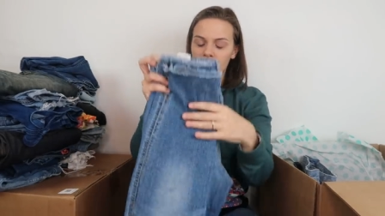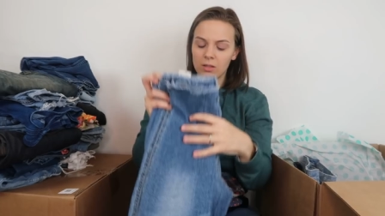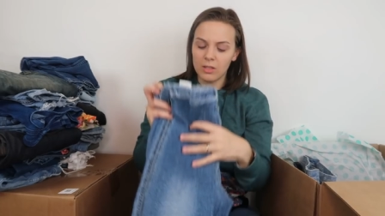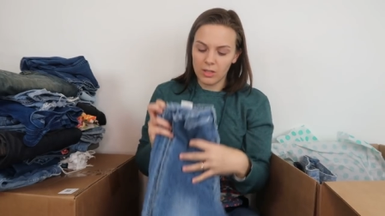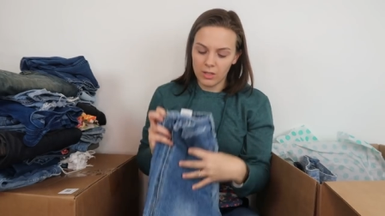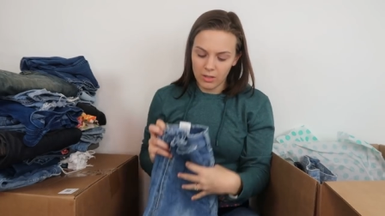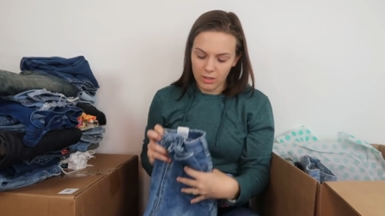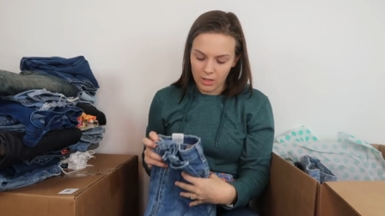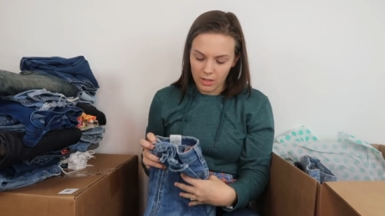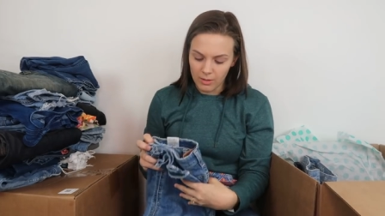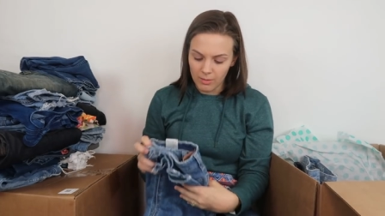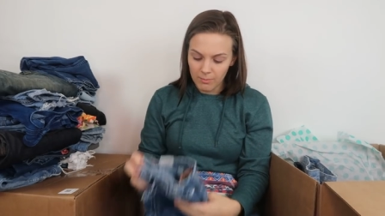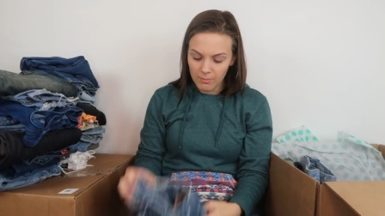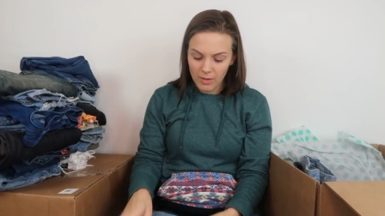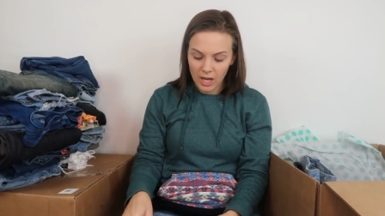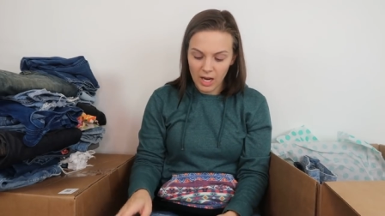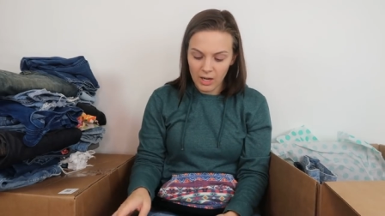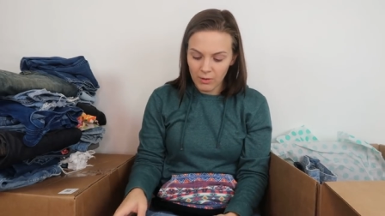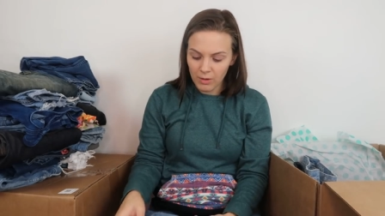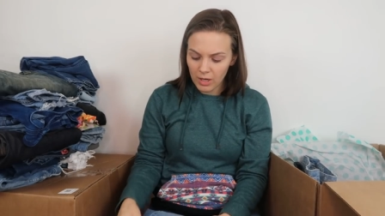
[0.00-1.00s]
They're uh,
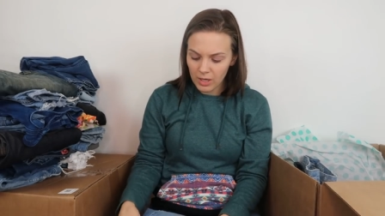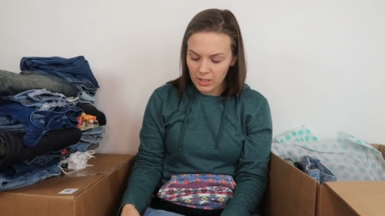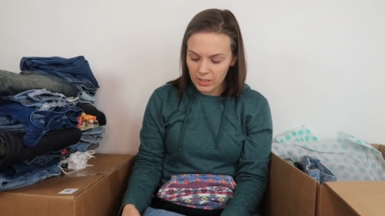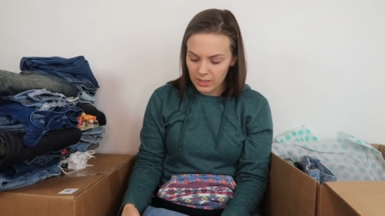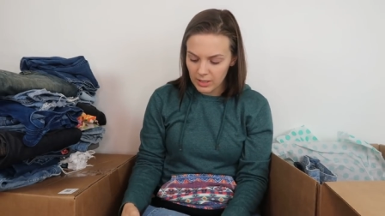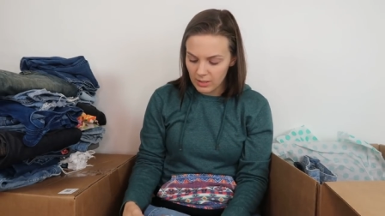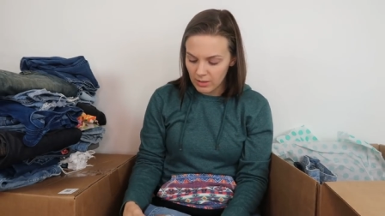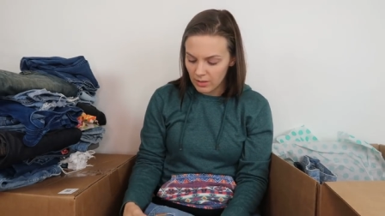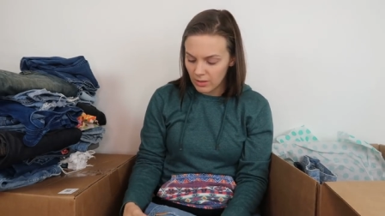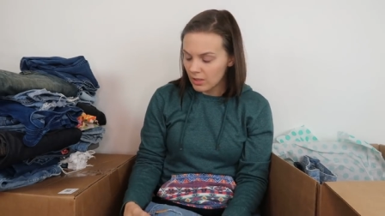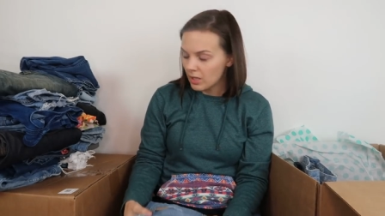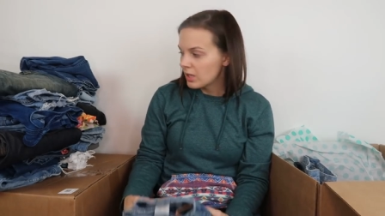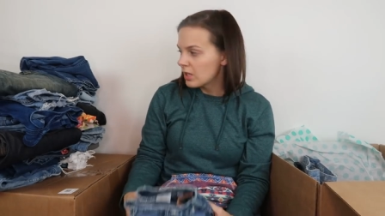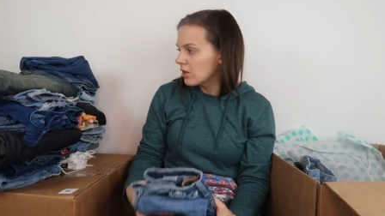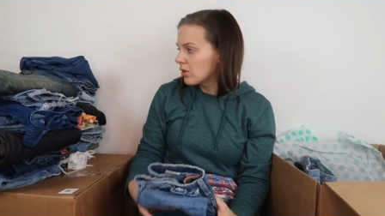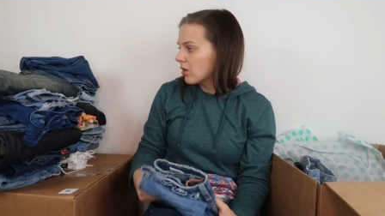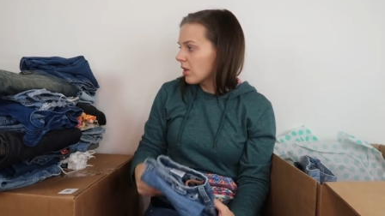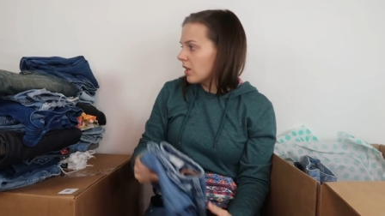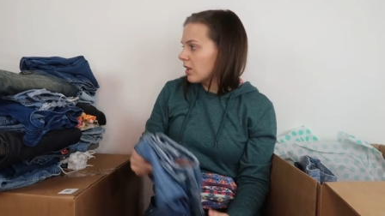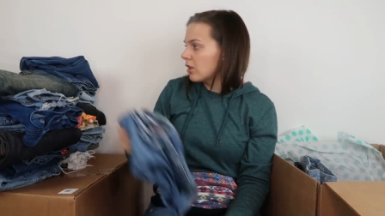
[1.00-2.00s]
high rise and I think
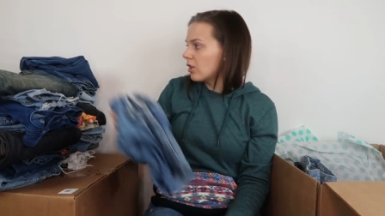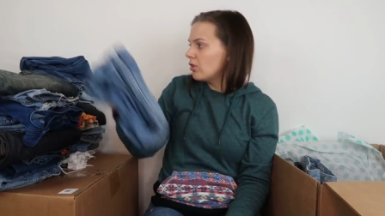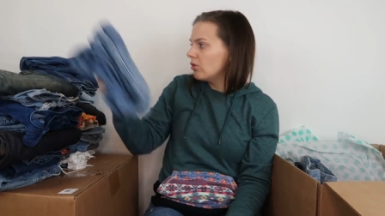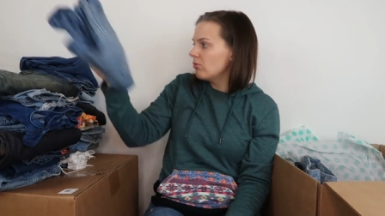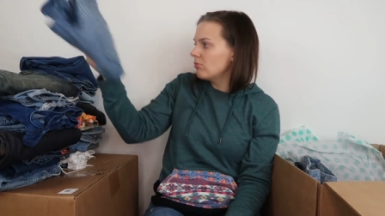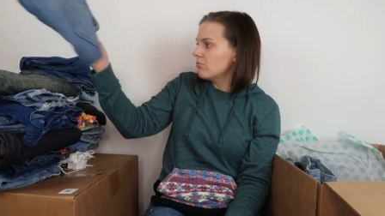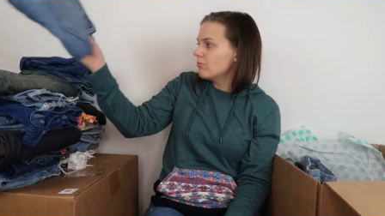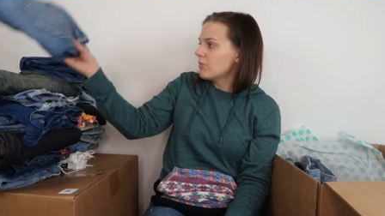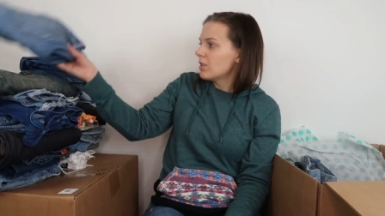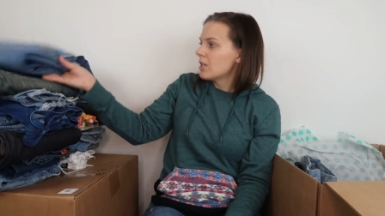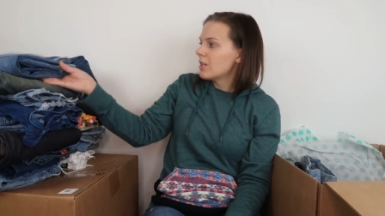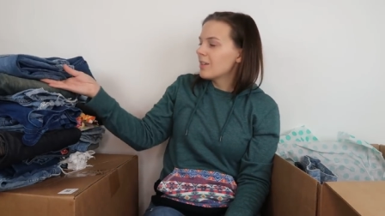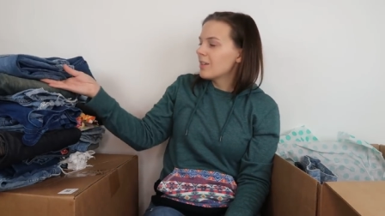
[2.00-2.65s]
they're kind of cute.